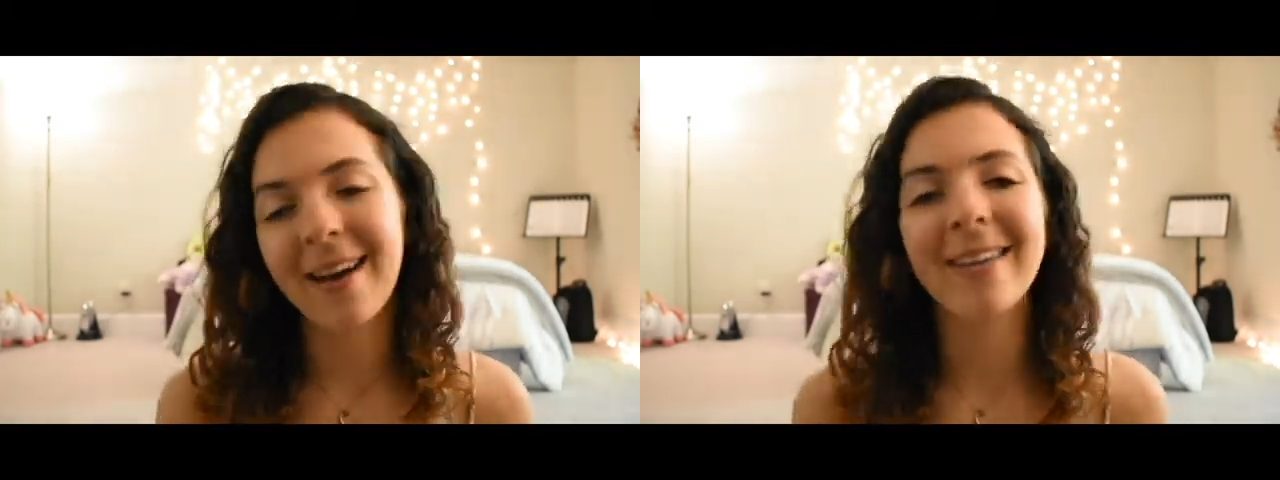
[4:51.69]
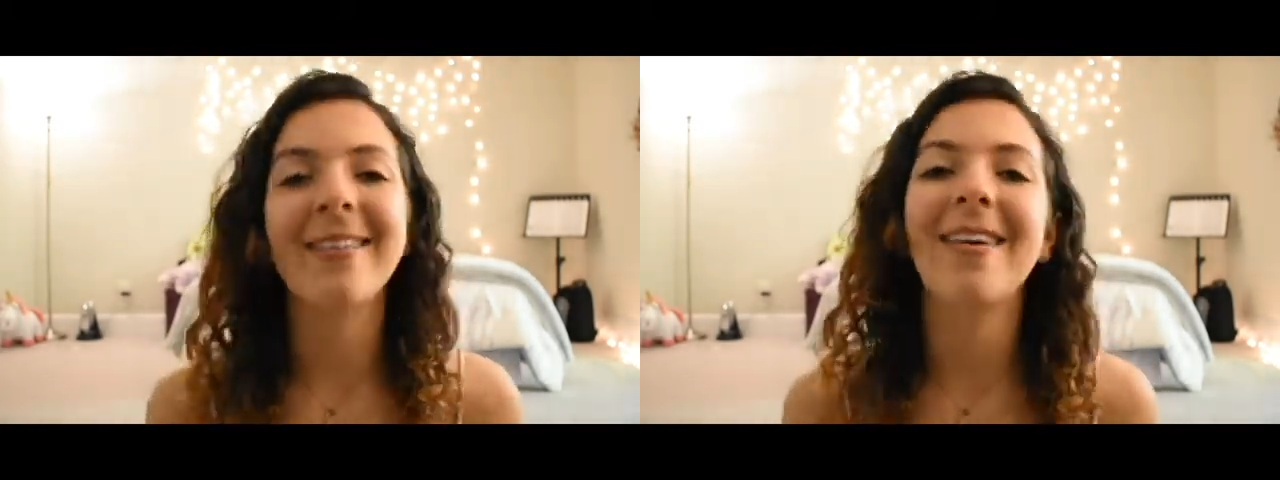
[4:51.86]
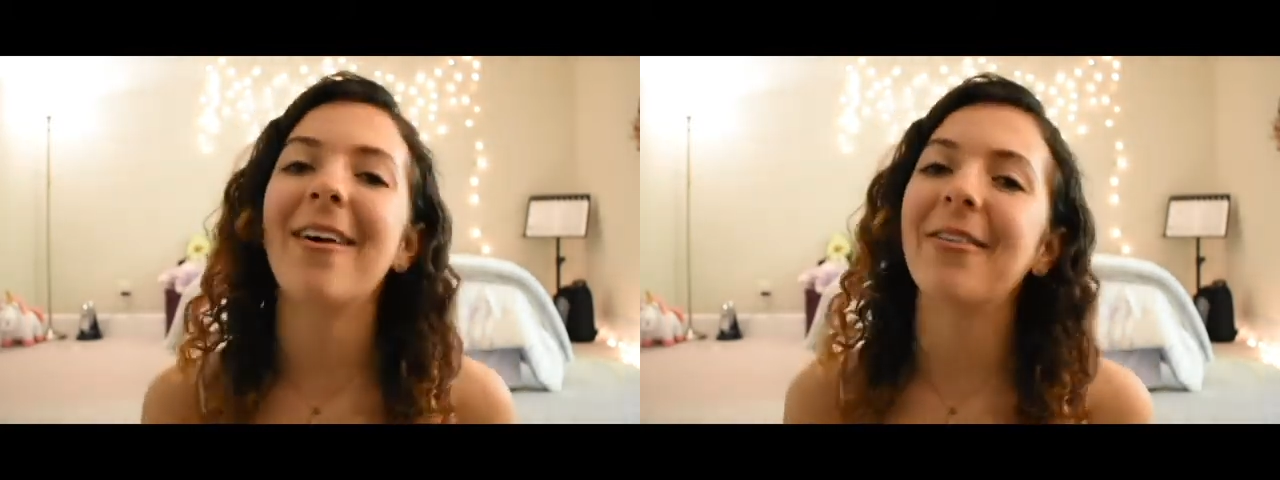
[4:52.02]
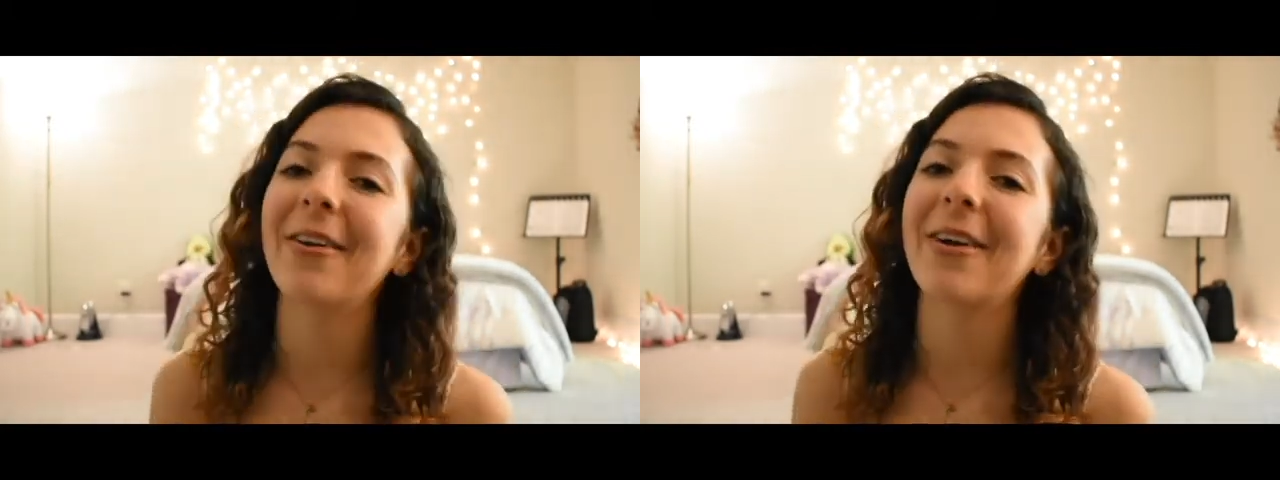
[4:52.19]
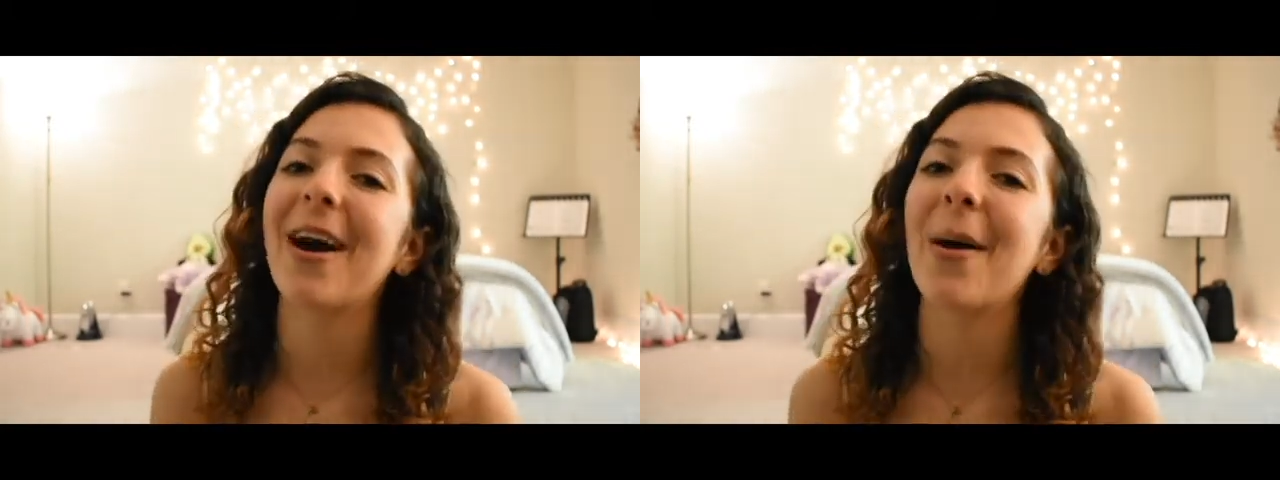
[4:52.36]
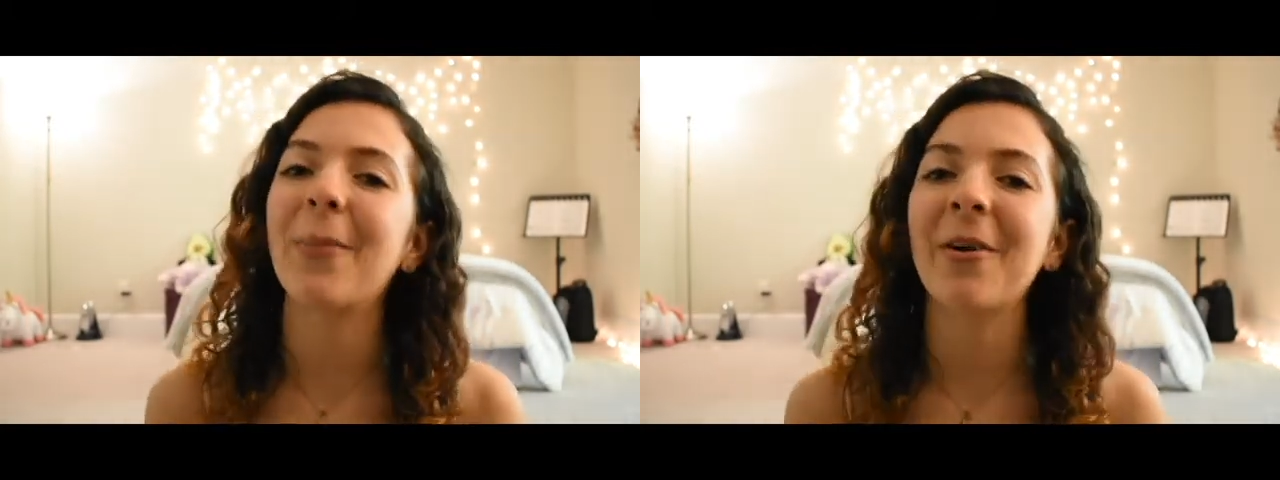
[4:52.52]
another
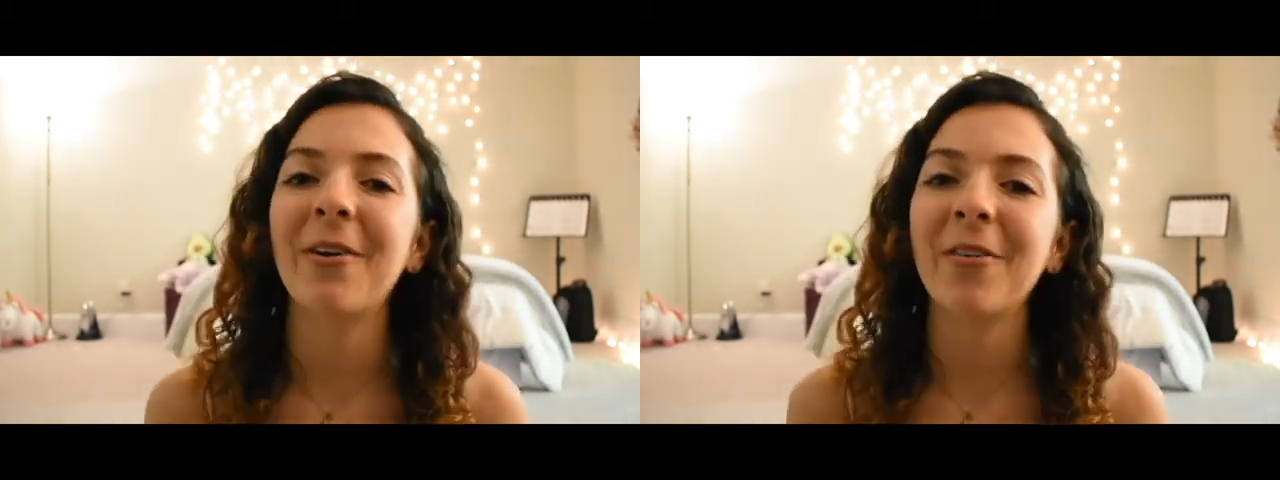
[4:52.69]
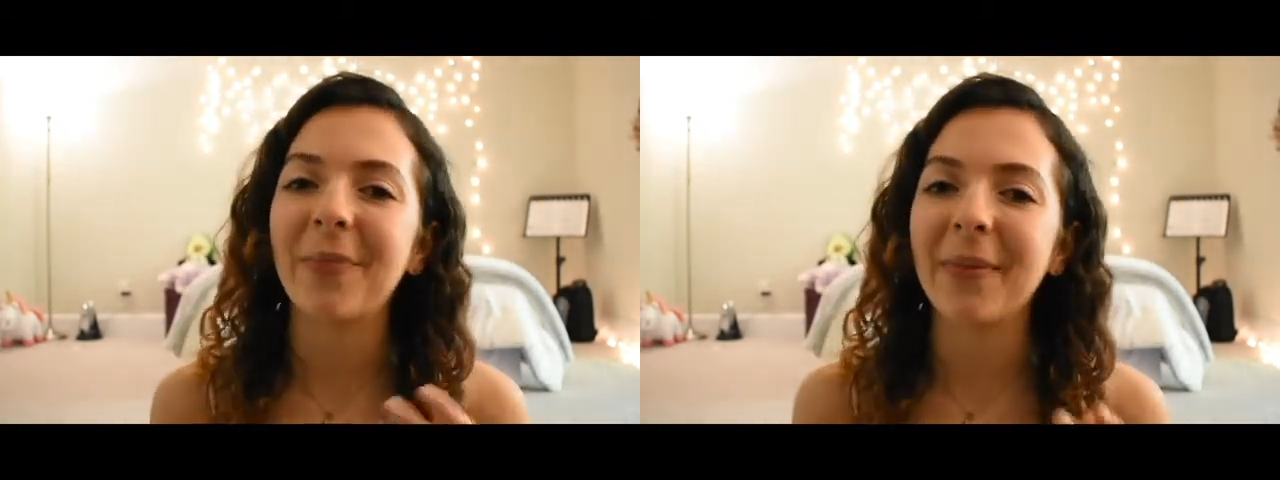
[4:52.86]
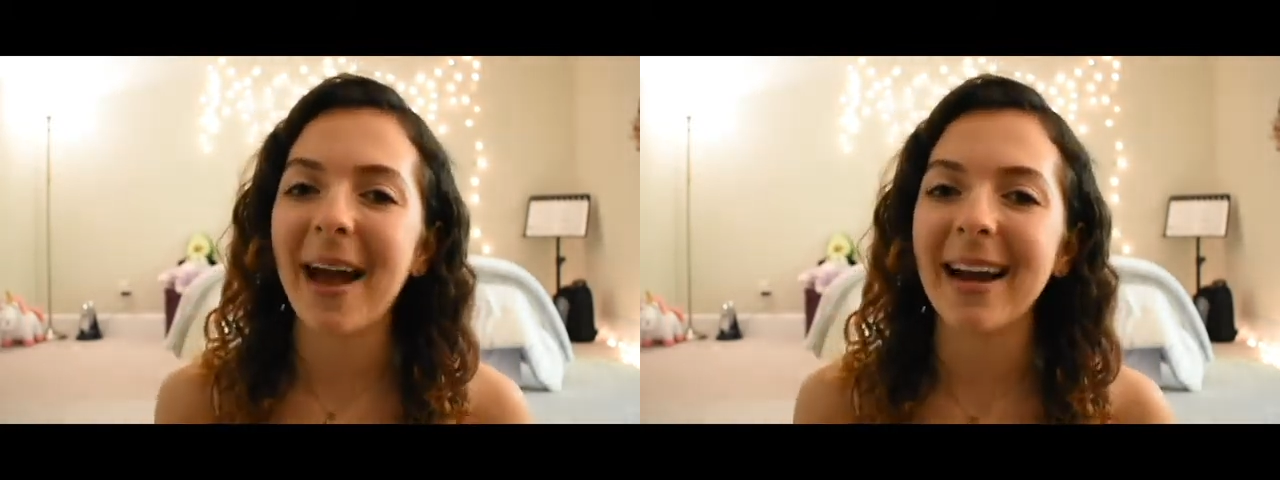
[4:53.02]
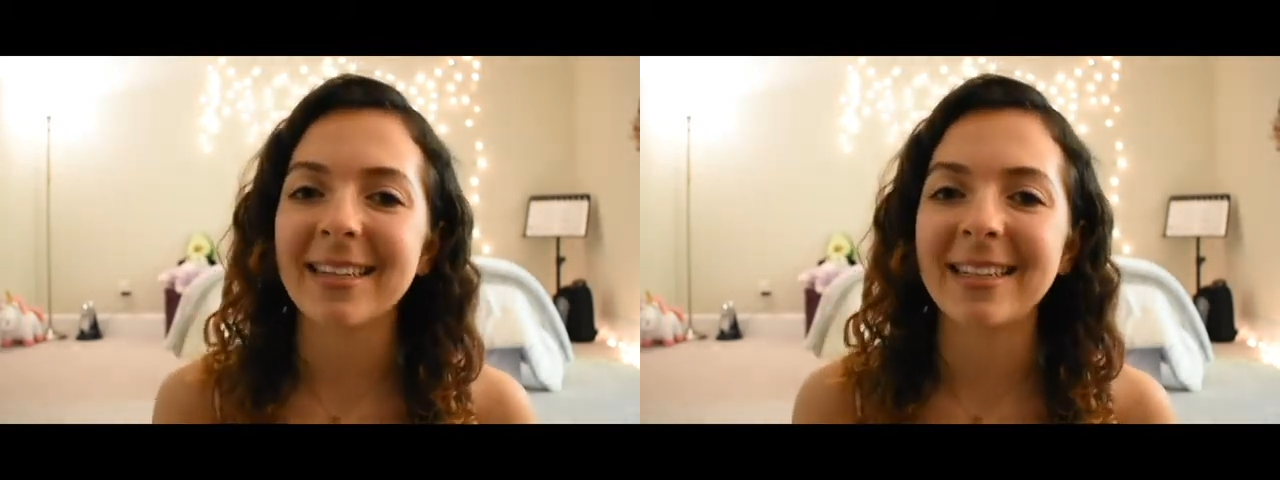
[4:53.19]
cup of black